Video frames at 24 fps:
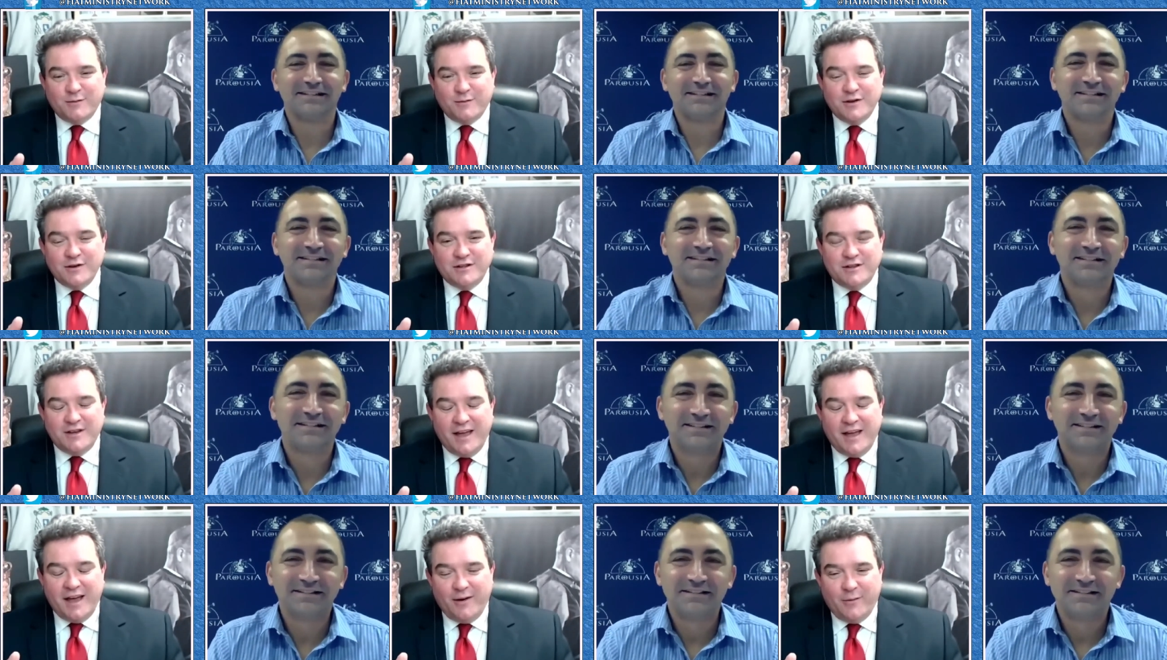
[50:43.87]

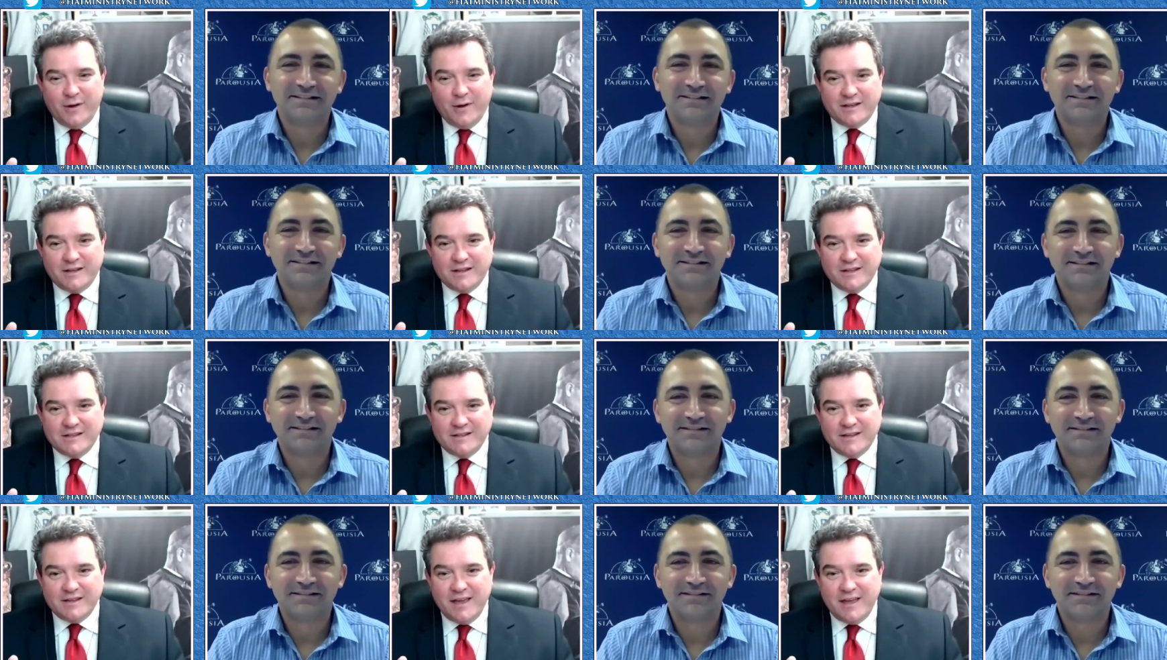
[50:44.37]
Speaker 1: words you want
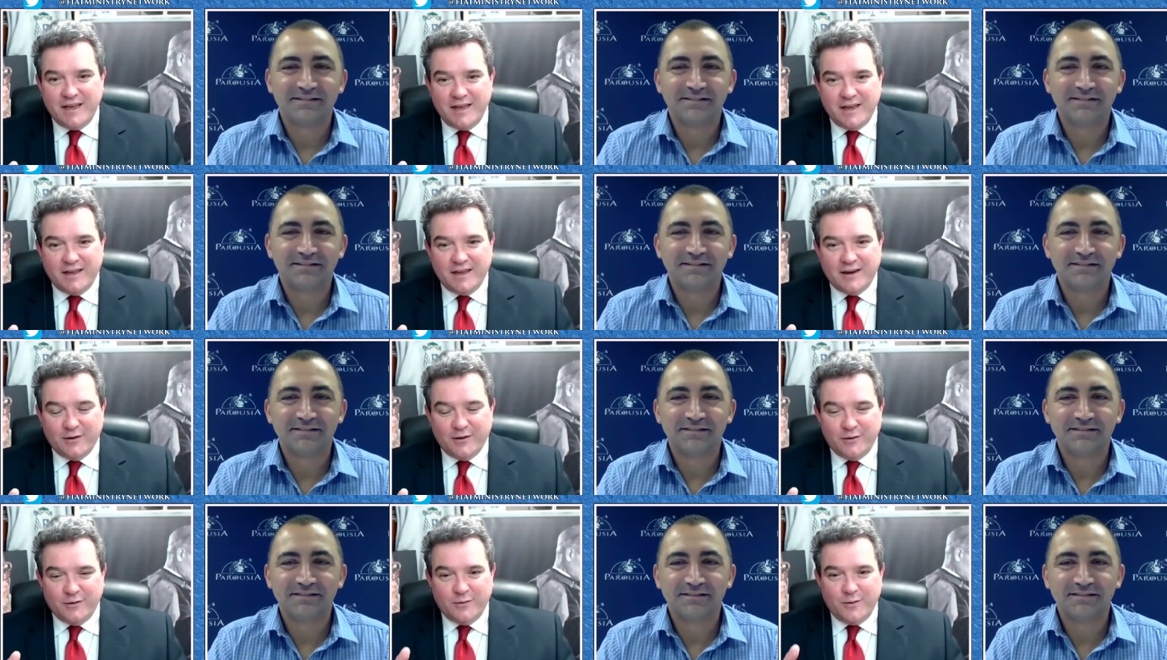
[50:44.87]
to say? I
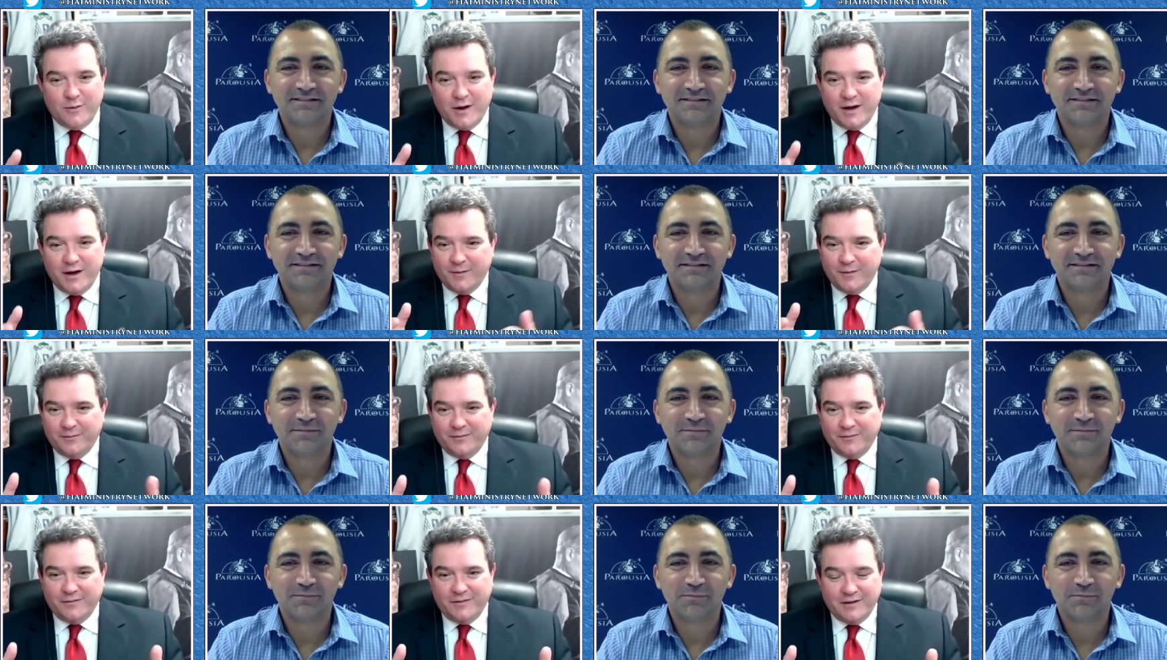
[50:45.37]

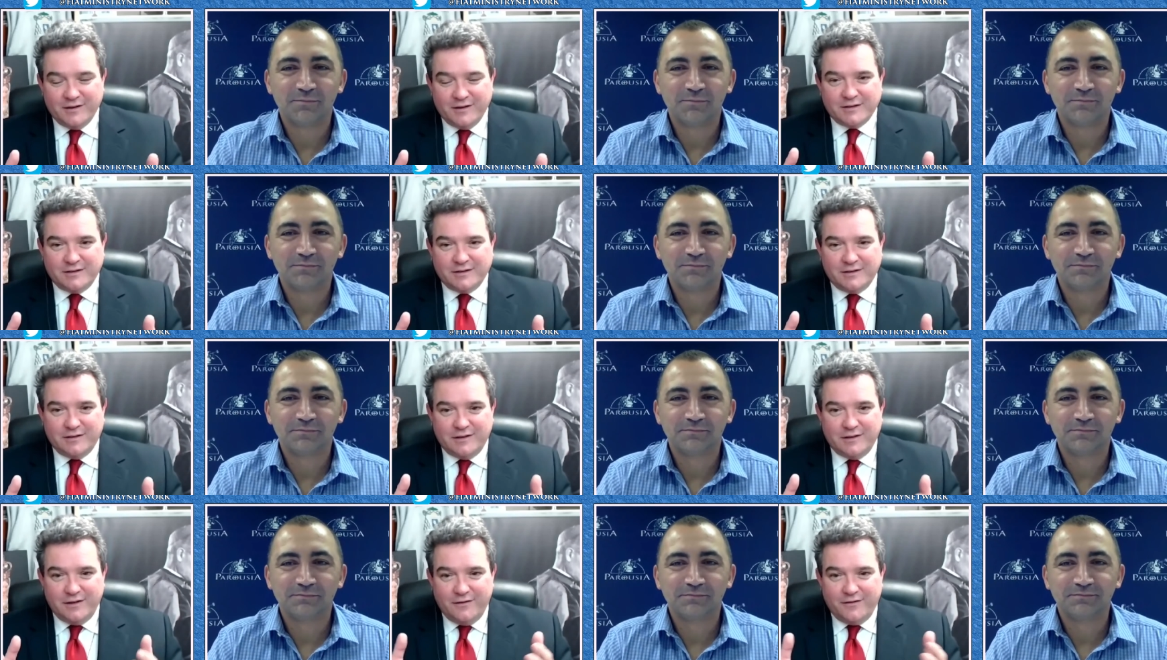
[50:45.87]
know
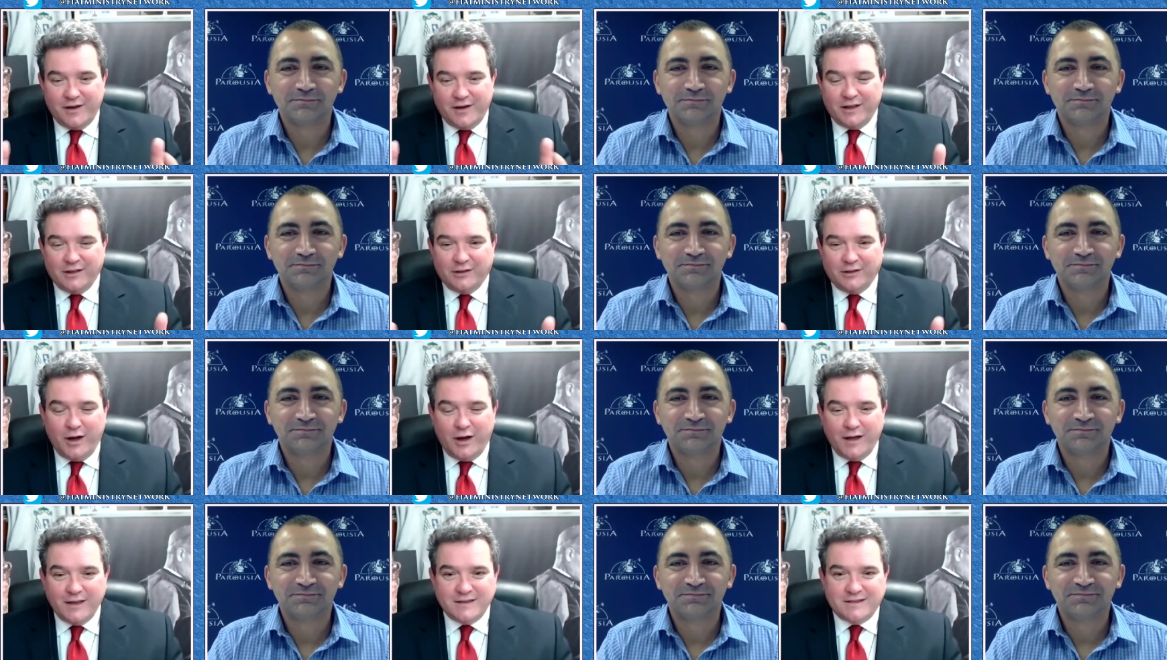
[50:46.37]
you've got
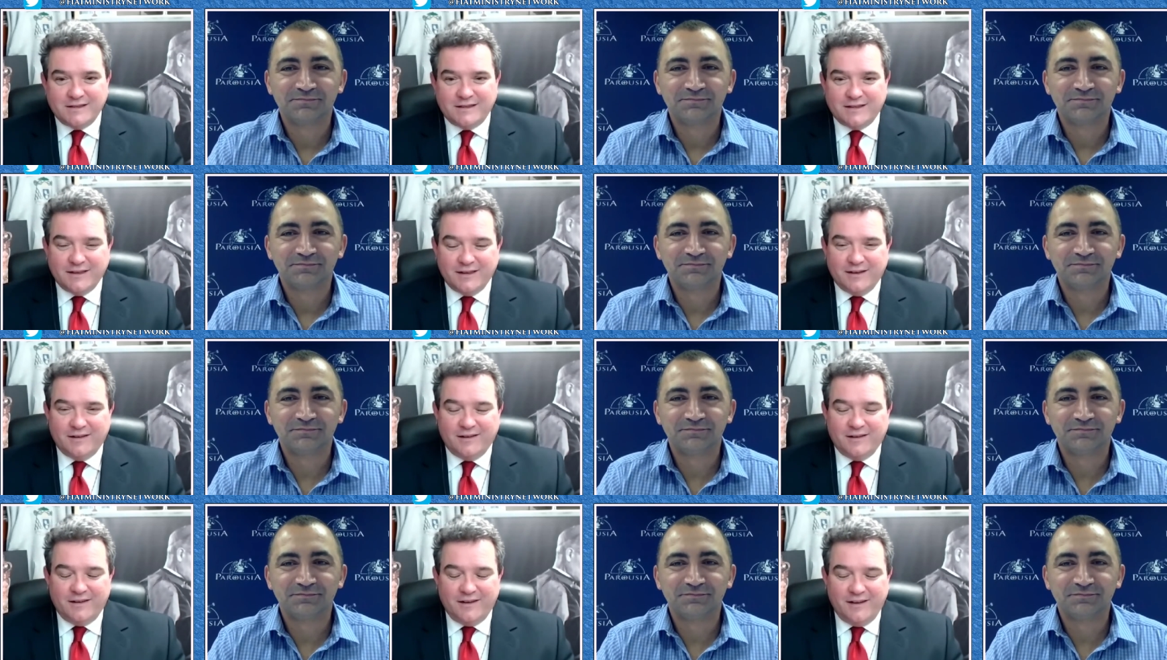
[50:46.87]
lots
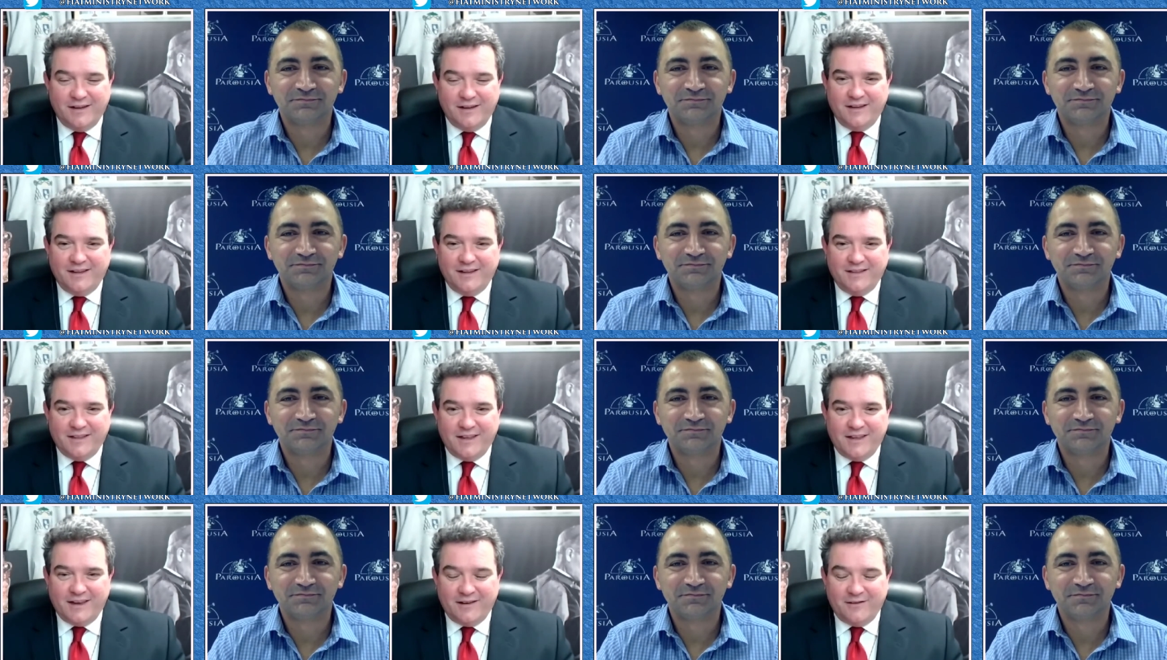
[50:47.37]

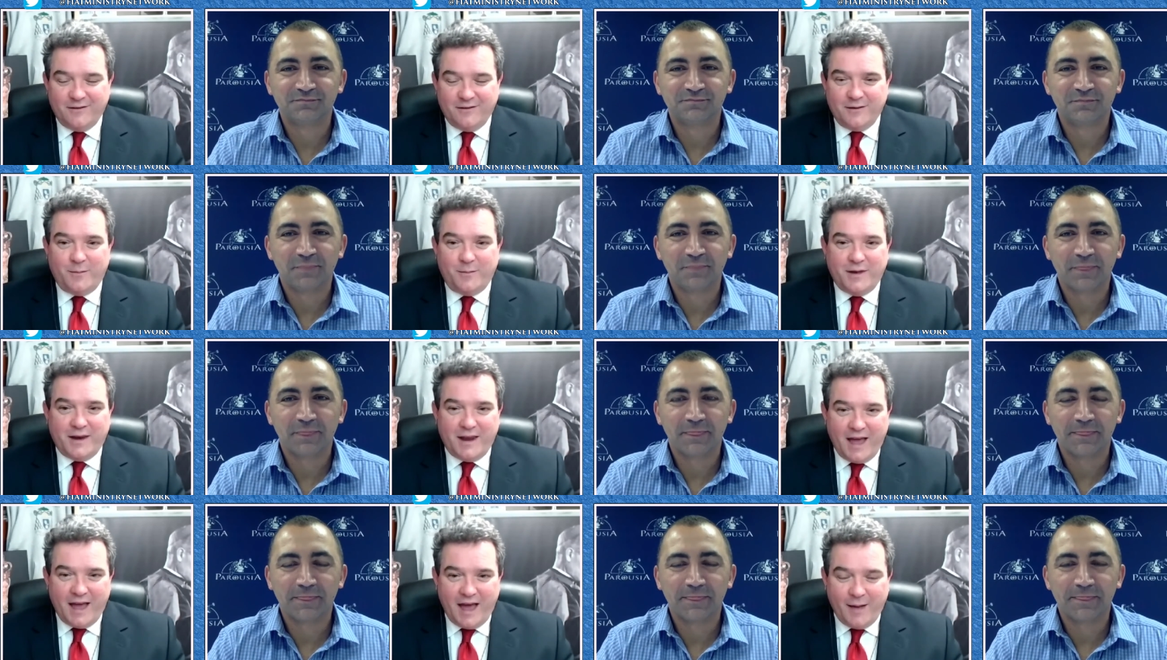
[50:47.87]
that have
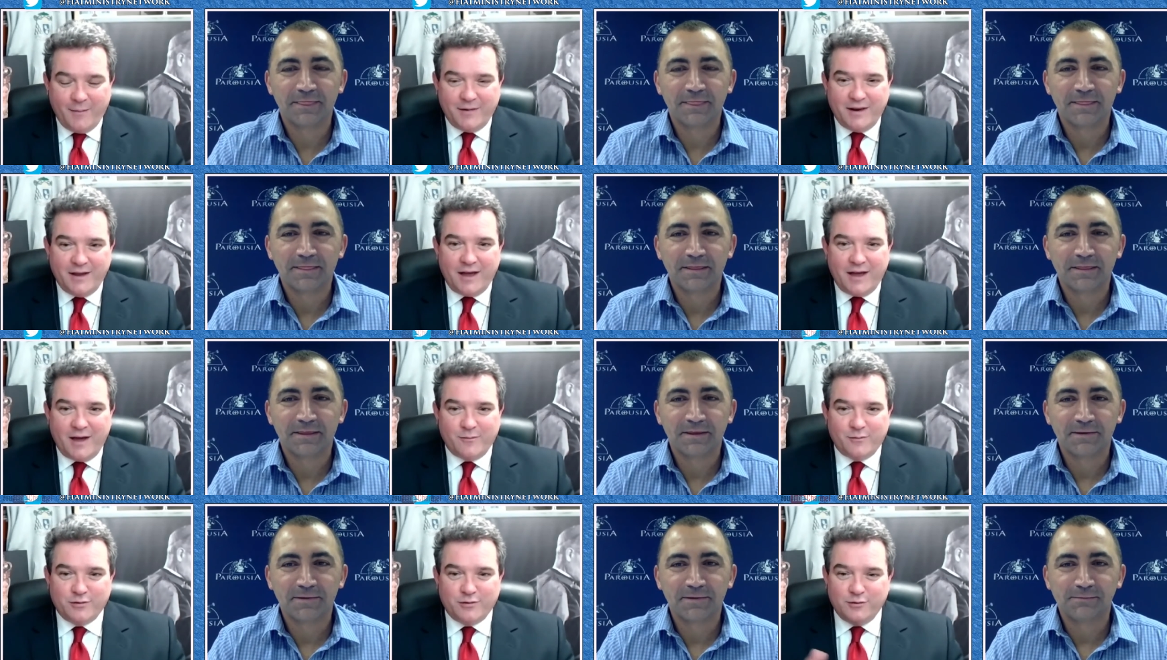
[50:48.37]
been happening
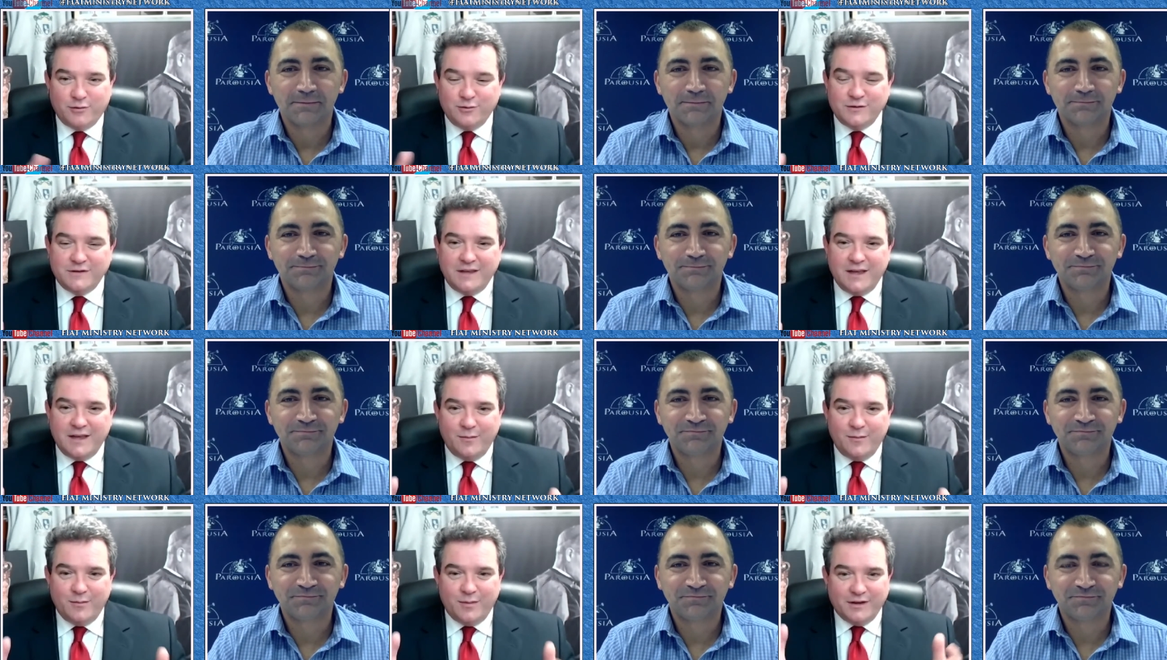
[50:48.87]
at
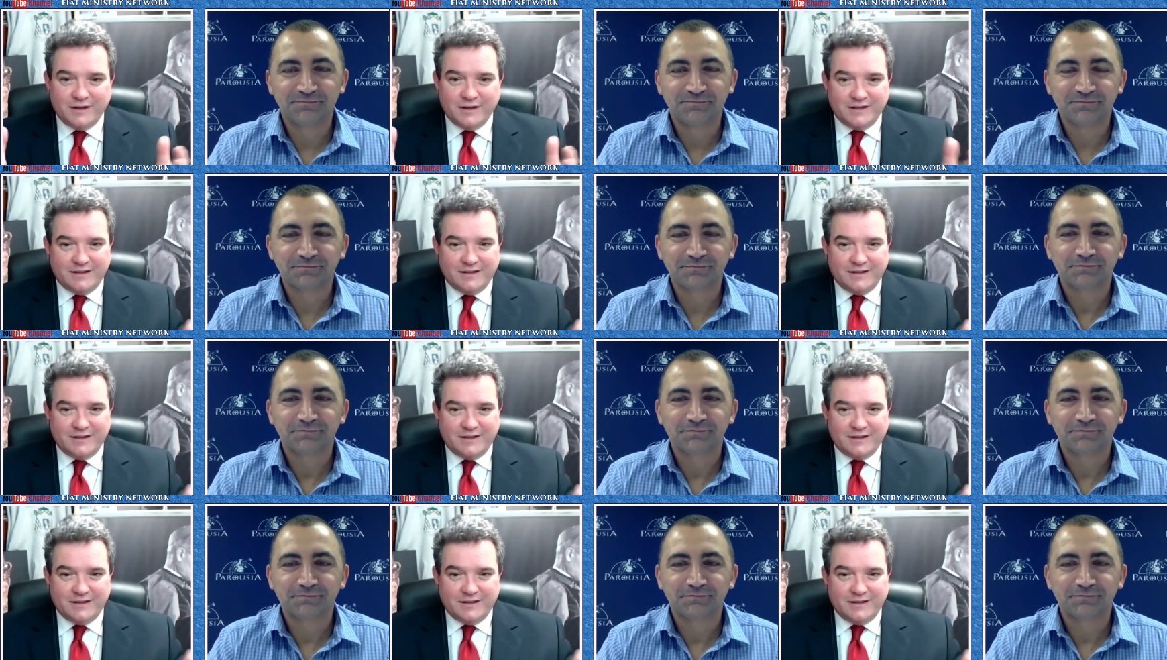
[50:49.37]
Parousia, but